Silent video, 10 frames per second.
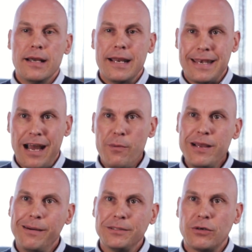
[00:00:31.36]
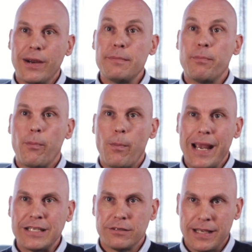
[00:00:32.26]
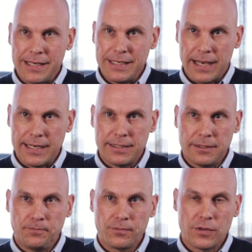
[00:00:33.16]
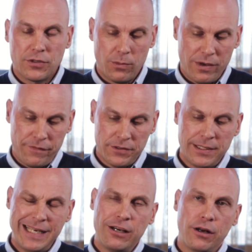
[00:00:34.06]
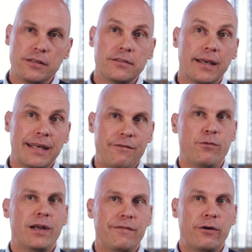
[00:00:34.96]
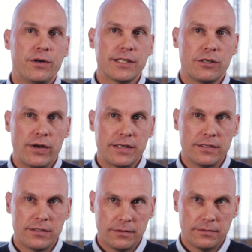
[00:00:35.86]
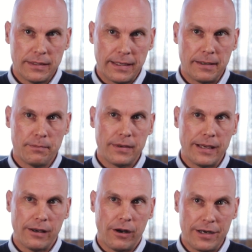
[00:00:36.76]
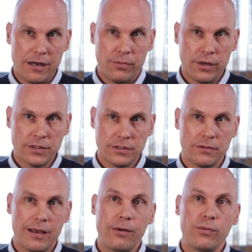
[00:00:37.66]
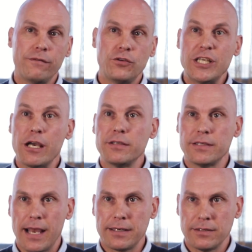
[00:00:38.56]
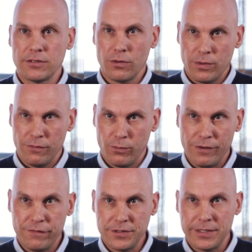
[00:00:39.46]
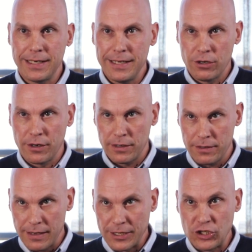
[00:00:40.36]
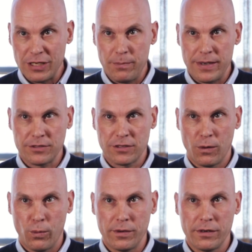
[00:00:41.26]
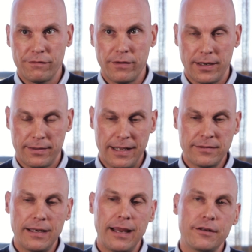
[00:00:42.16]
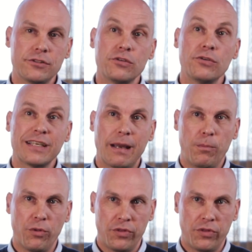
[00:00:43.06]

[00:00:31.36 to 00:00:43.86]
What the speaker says: Now we're able to rate based on any data. So we've physically gone and taken every one of our risk addresses on our books, and we've geotagged it. So we physically got a GPS coordinate for that. That's allowed us to do a couple of